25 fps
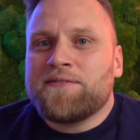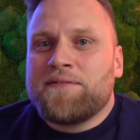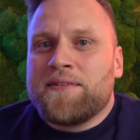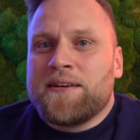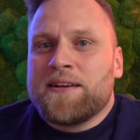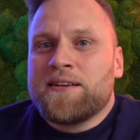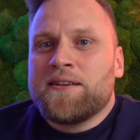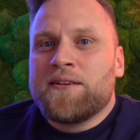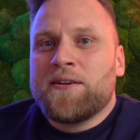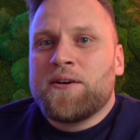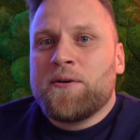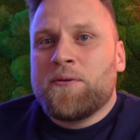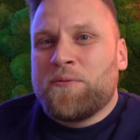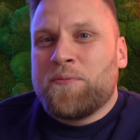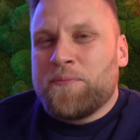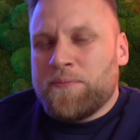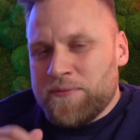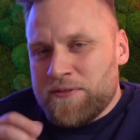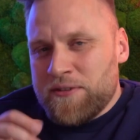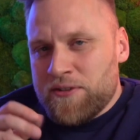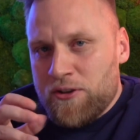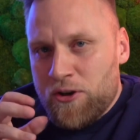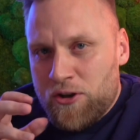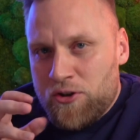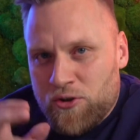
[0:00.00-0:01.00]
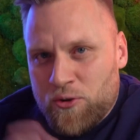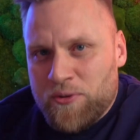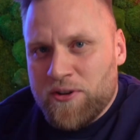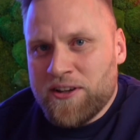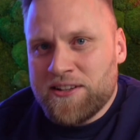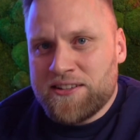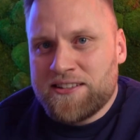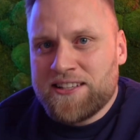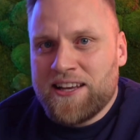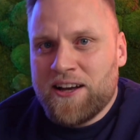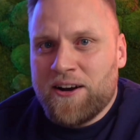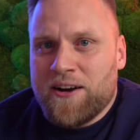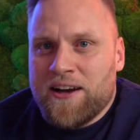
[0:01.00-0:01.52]
And you
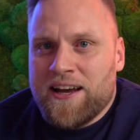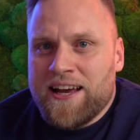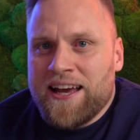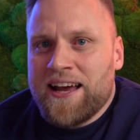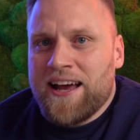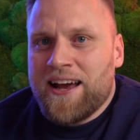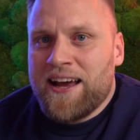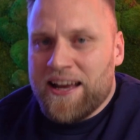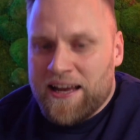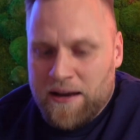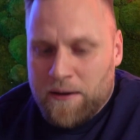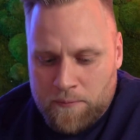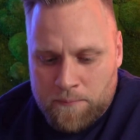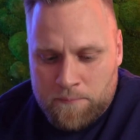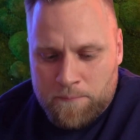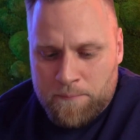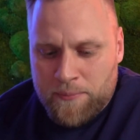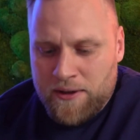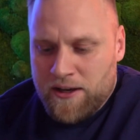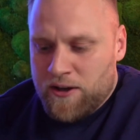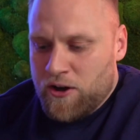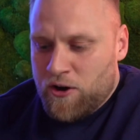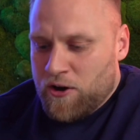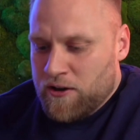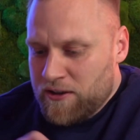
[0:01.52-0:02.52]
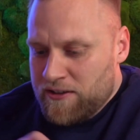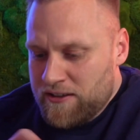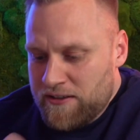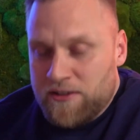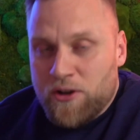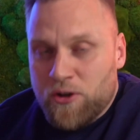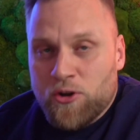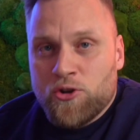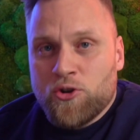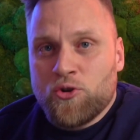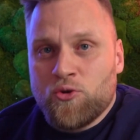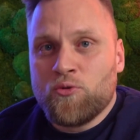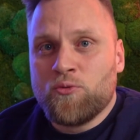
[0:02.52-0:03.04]
can tell because
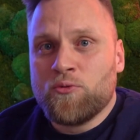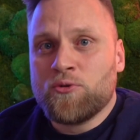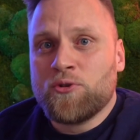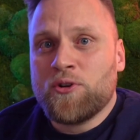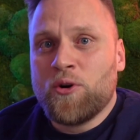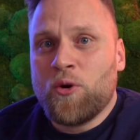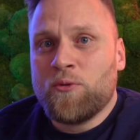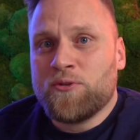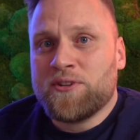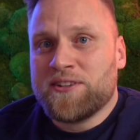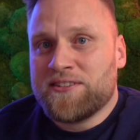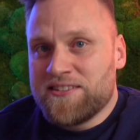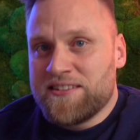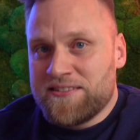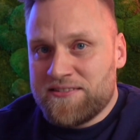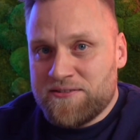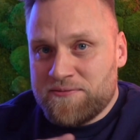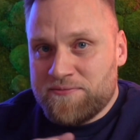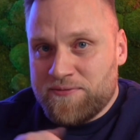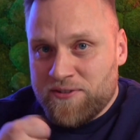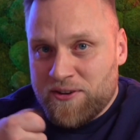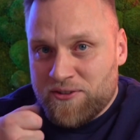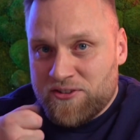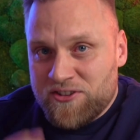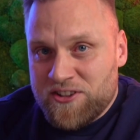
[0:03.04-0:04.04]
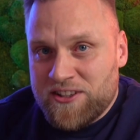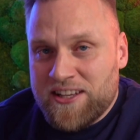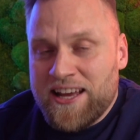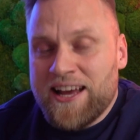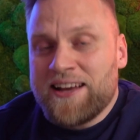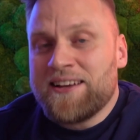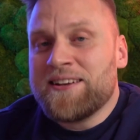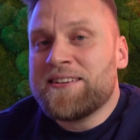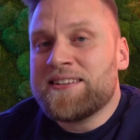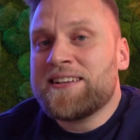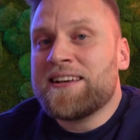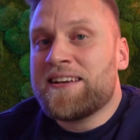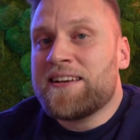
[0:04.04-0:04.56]
you notice in the
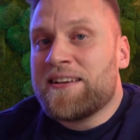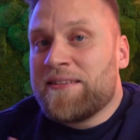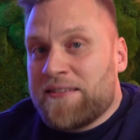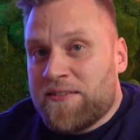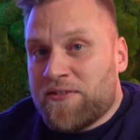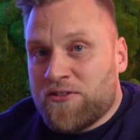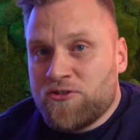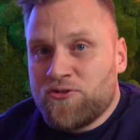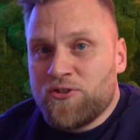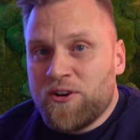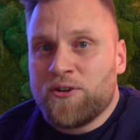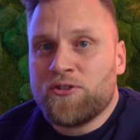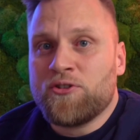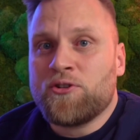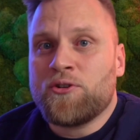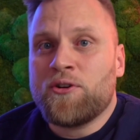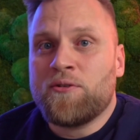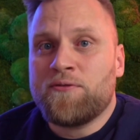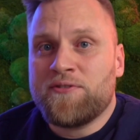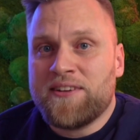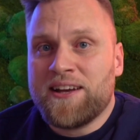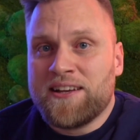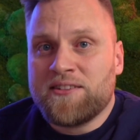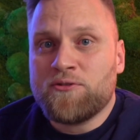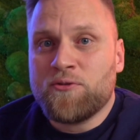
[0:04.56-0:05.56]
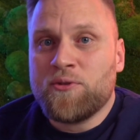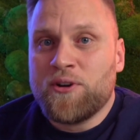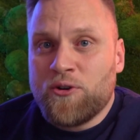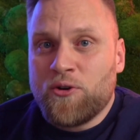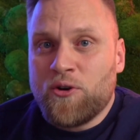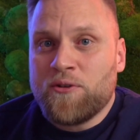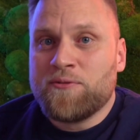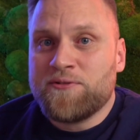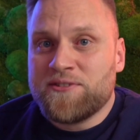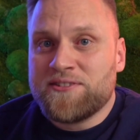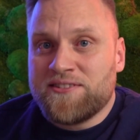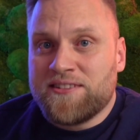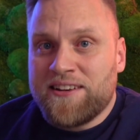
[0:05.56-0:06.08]
functionality, in the structure of Lexware
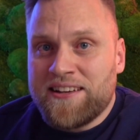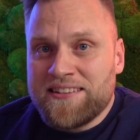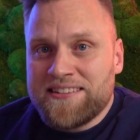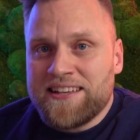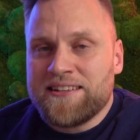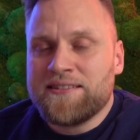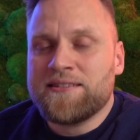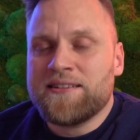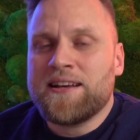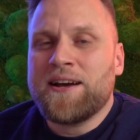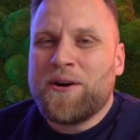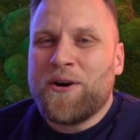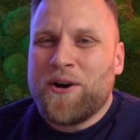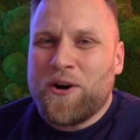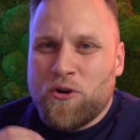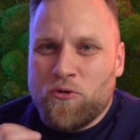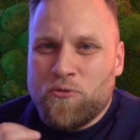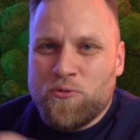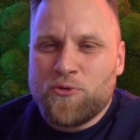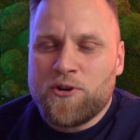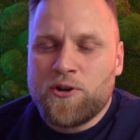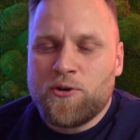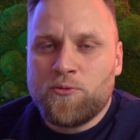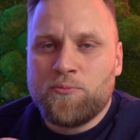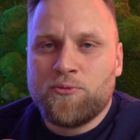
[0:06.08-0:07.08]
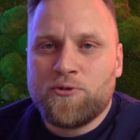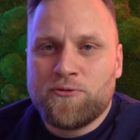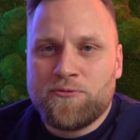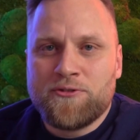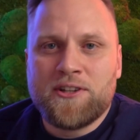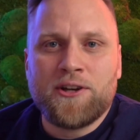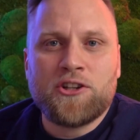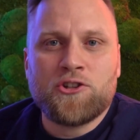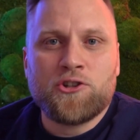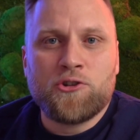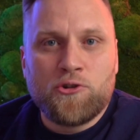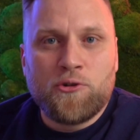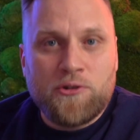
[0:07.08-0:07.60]
Office, that there are real
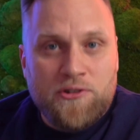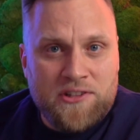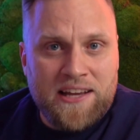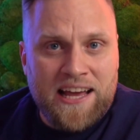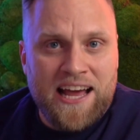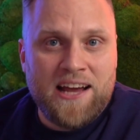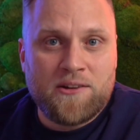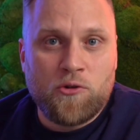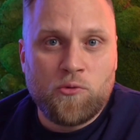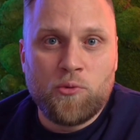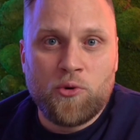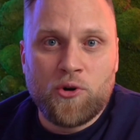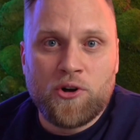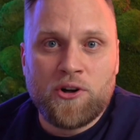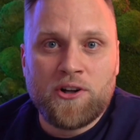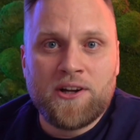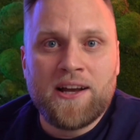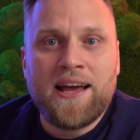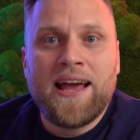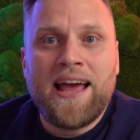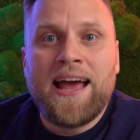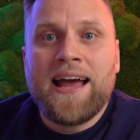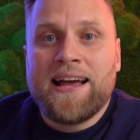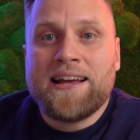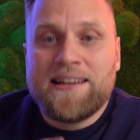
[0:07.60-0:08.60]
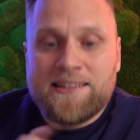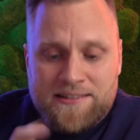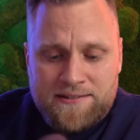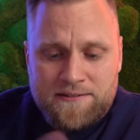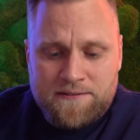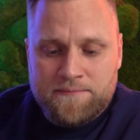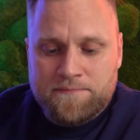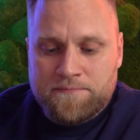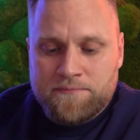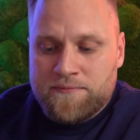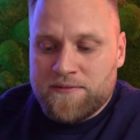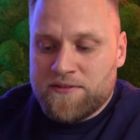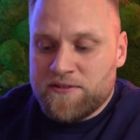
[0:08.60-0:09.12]
professionals at work and
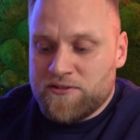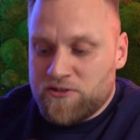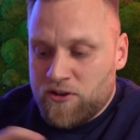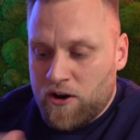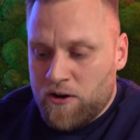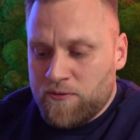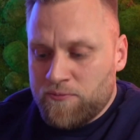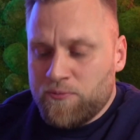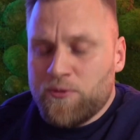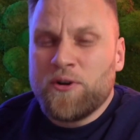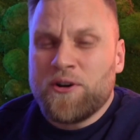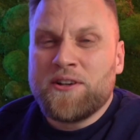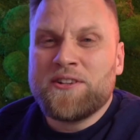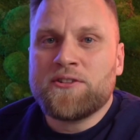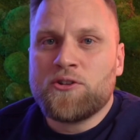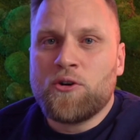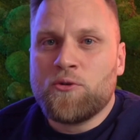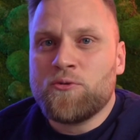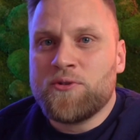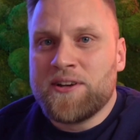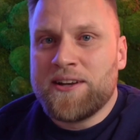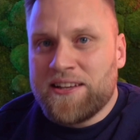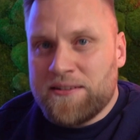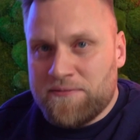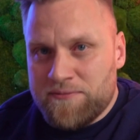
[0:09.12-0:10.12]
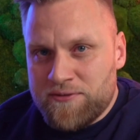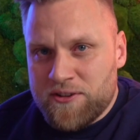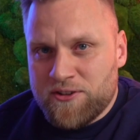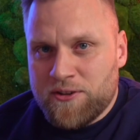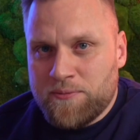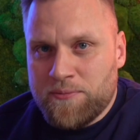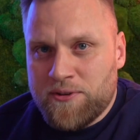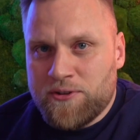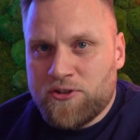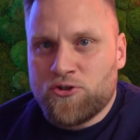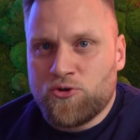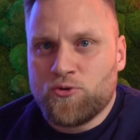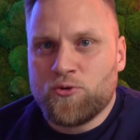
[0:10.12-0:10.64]
the software is already very
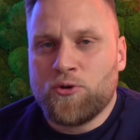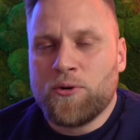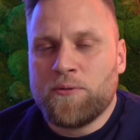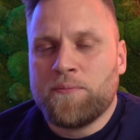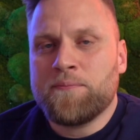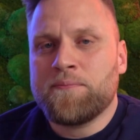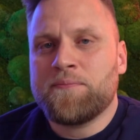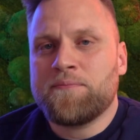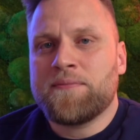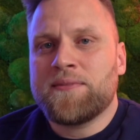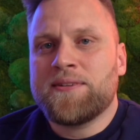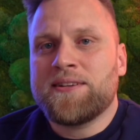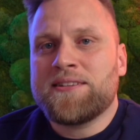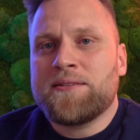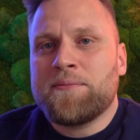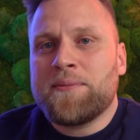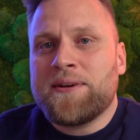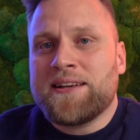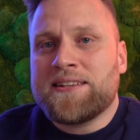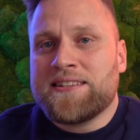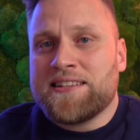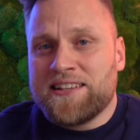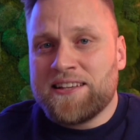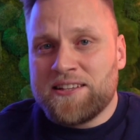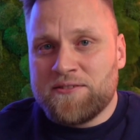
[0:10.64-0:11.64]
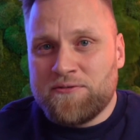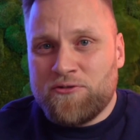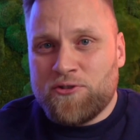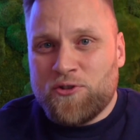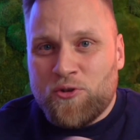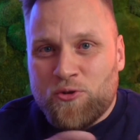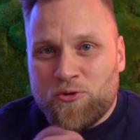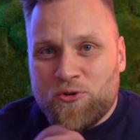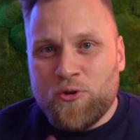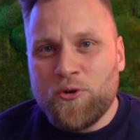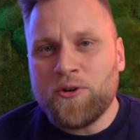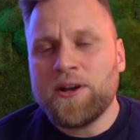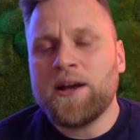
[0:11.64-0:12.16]
mature. This means that if
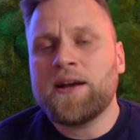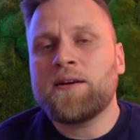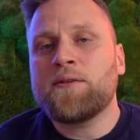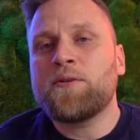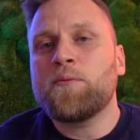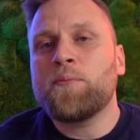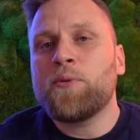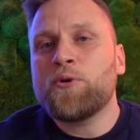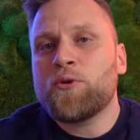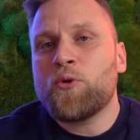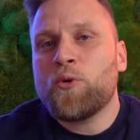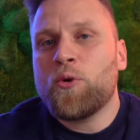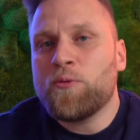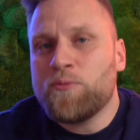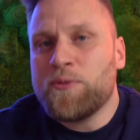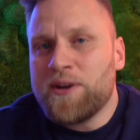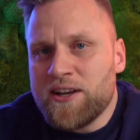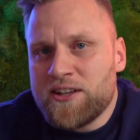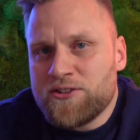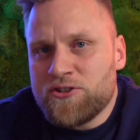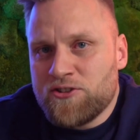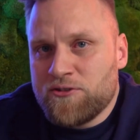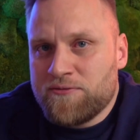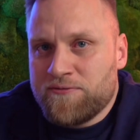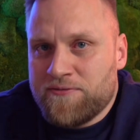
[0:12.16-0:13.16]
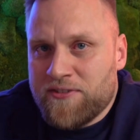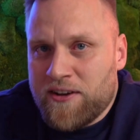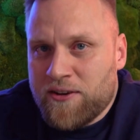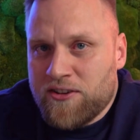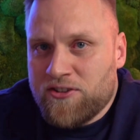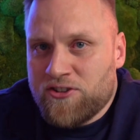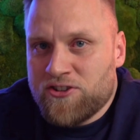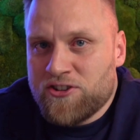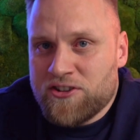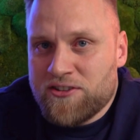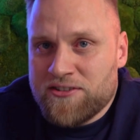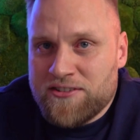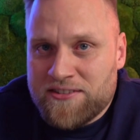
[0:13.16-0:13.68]
you look at the pure range of
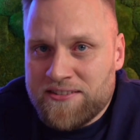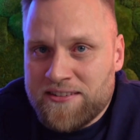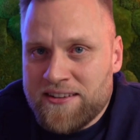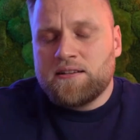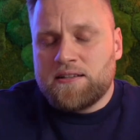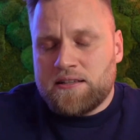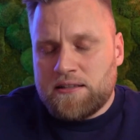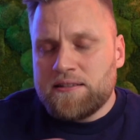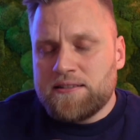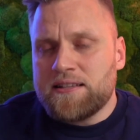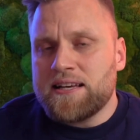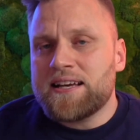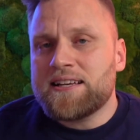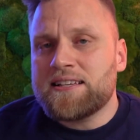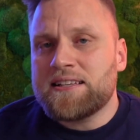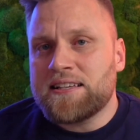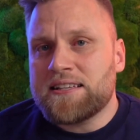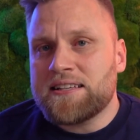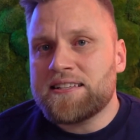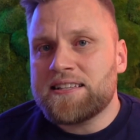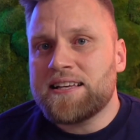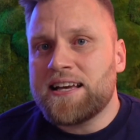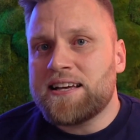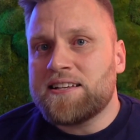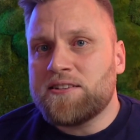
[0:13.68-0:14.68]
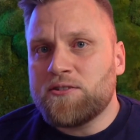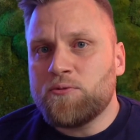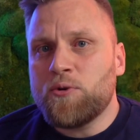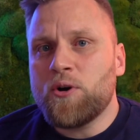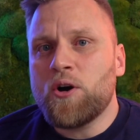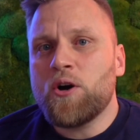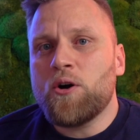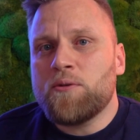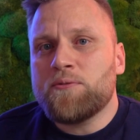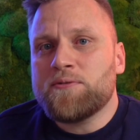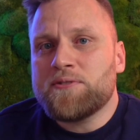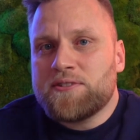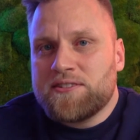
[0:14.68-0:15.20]
functions, then Lexware
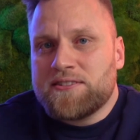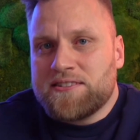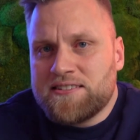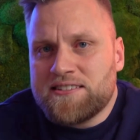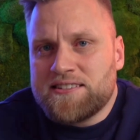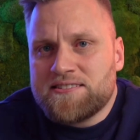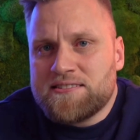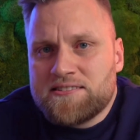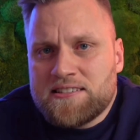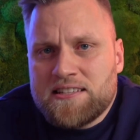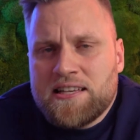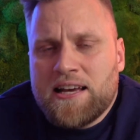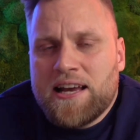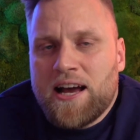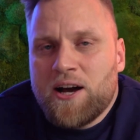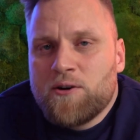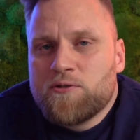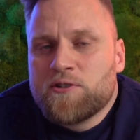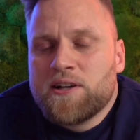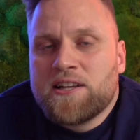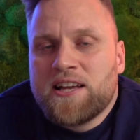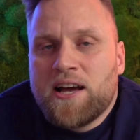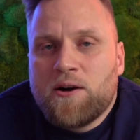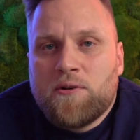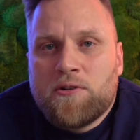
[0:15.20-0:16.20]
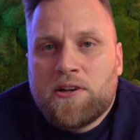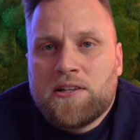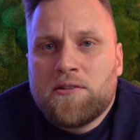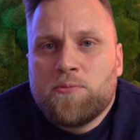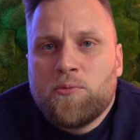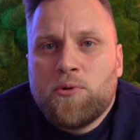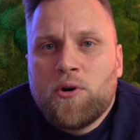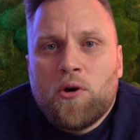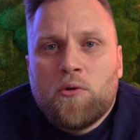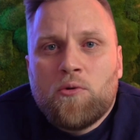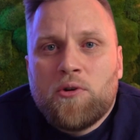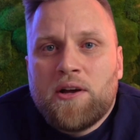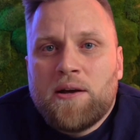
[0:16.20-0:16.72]
Office is the cloud accounting
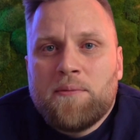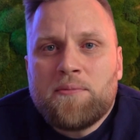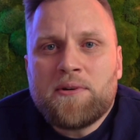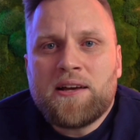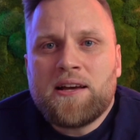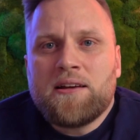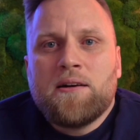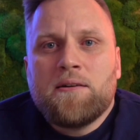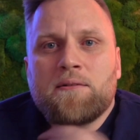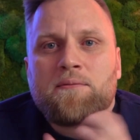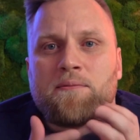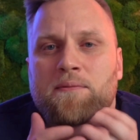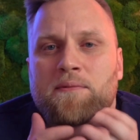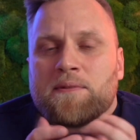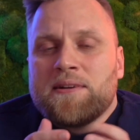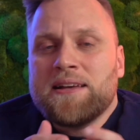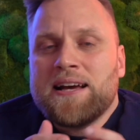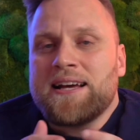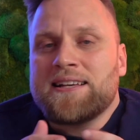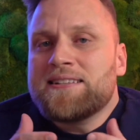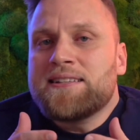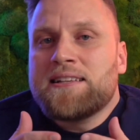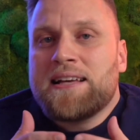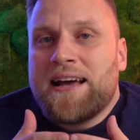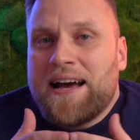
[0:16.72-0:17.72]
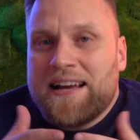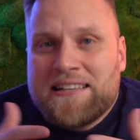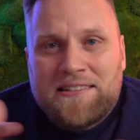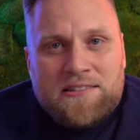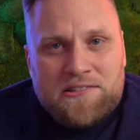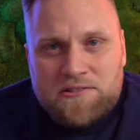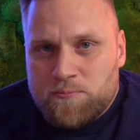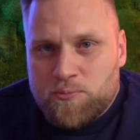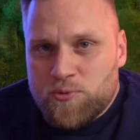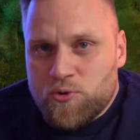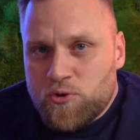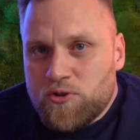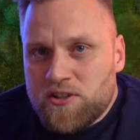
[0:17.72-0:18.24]
program that, yes, has
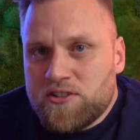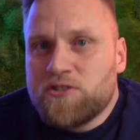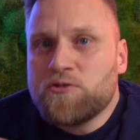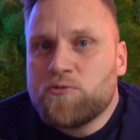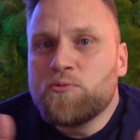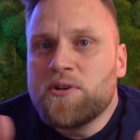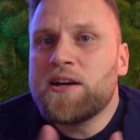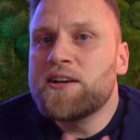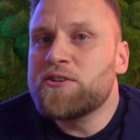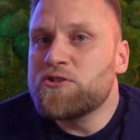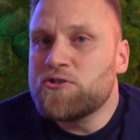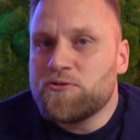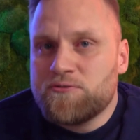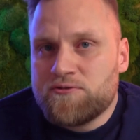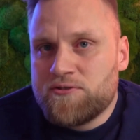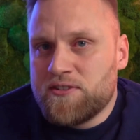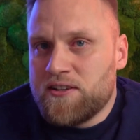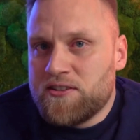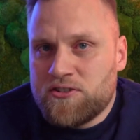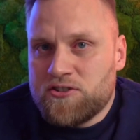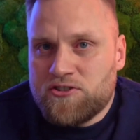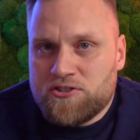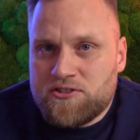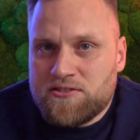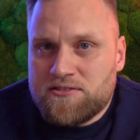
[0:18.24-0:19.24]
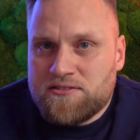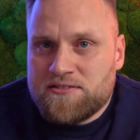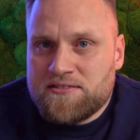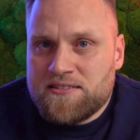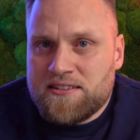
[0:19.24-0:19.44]
the broadest range of functions.